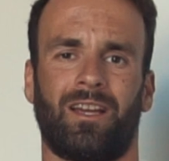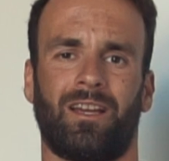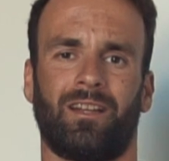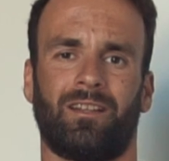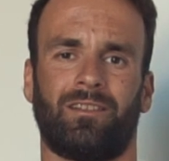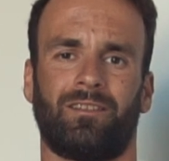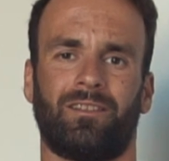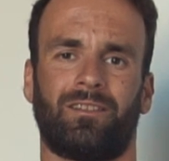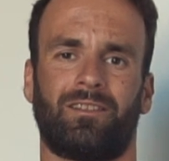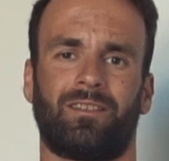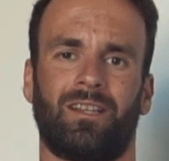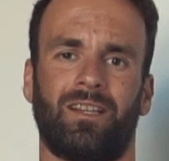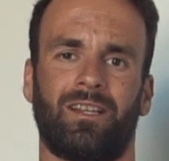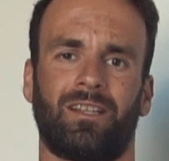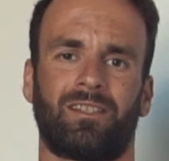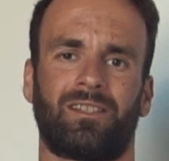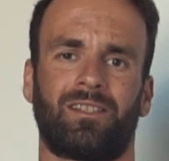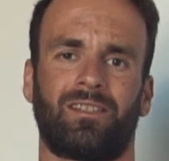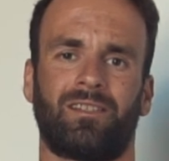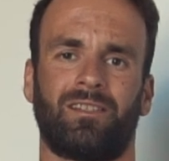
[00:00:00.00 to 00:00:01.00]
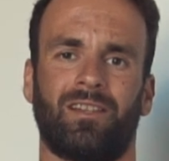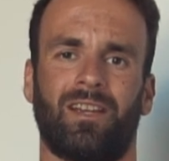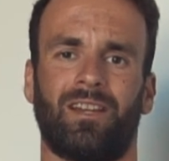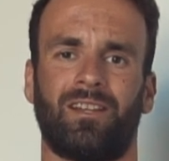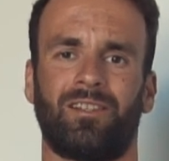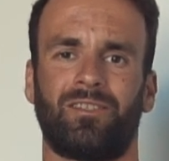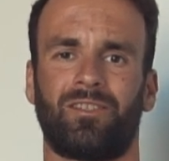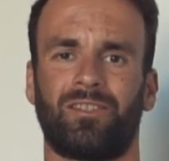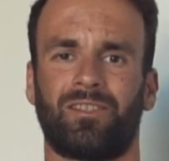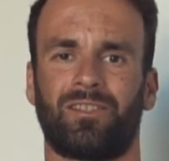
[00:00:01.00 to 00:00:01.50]
and it takes
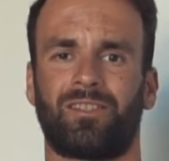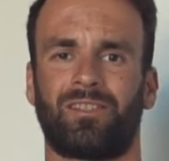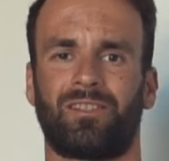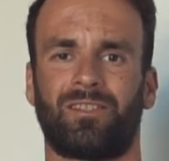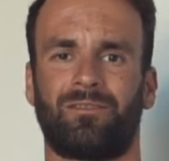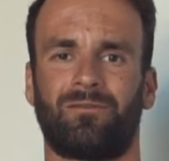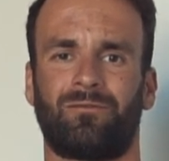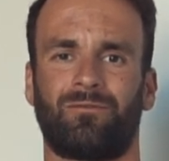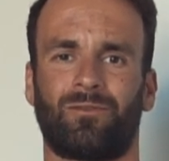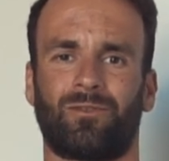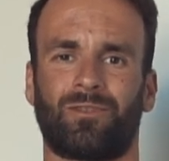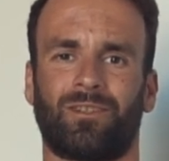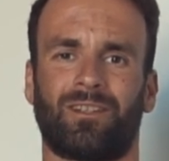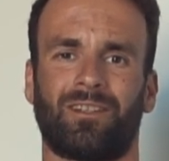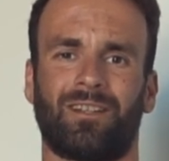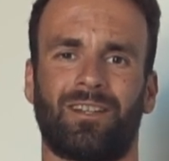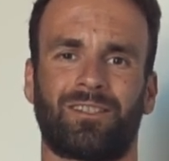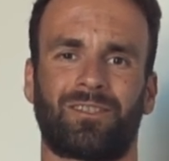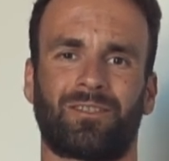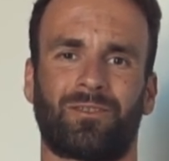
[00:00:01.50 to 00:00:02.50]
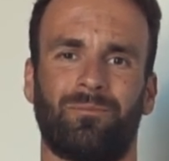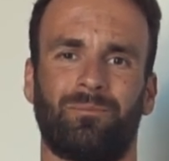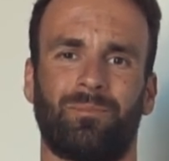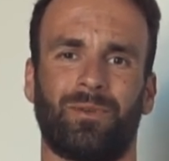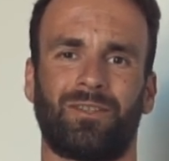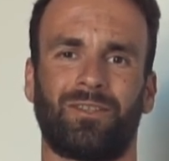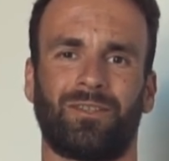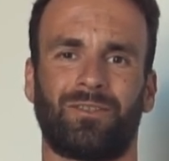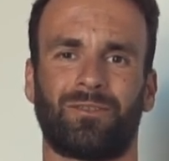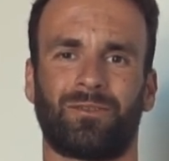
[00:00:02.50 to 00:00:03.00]
ages for the last
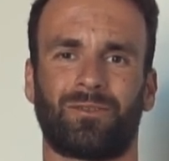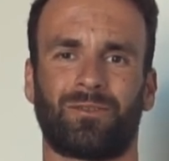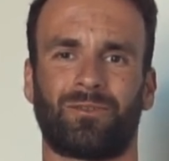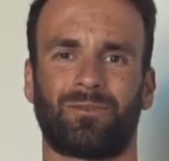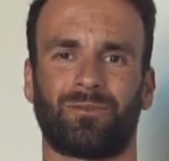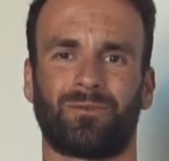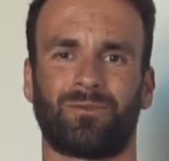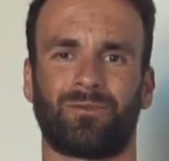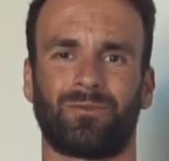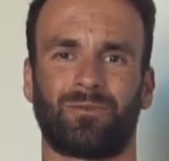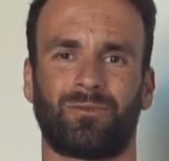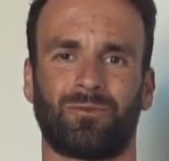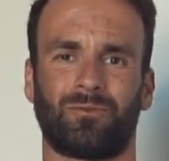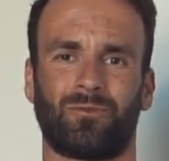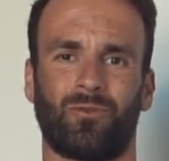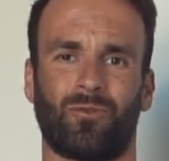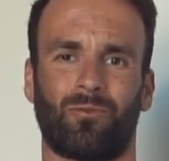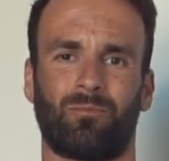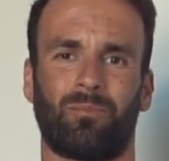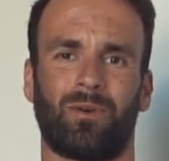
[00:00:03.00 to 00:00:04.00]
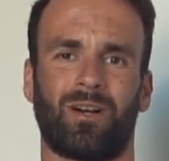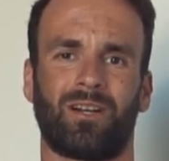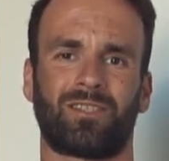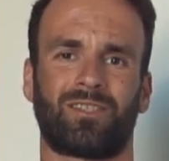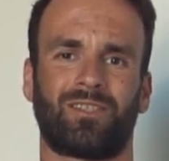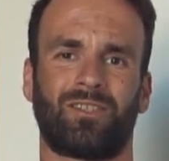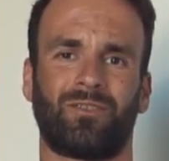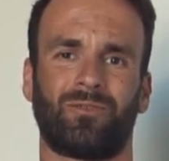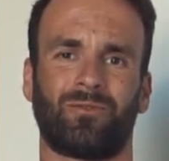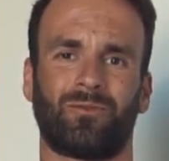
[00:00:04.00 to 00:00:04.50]
competitor to go
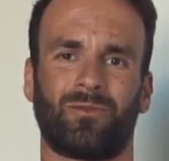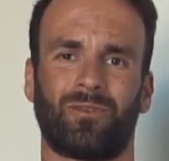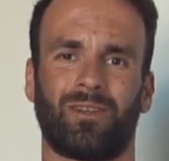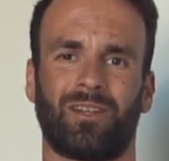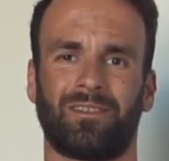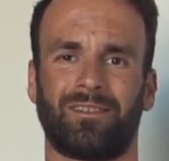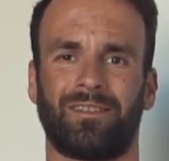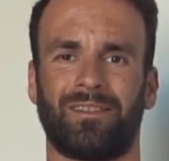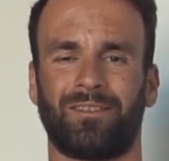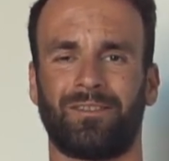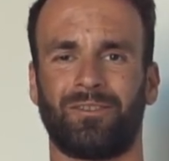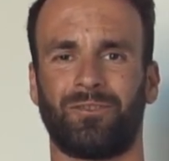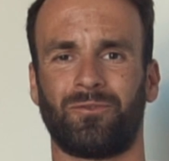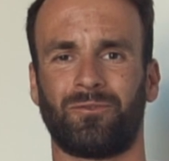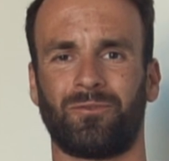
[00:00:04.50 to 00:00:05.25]
past you, and then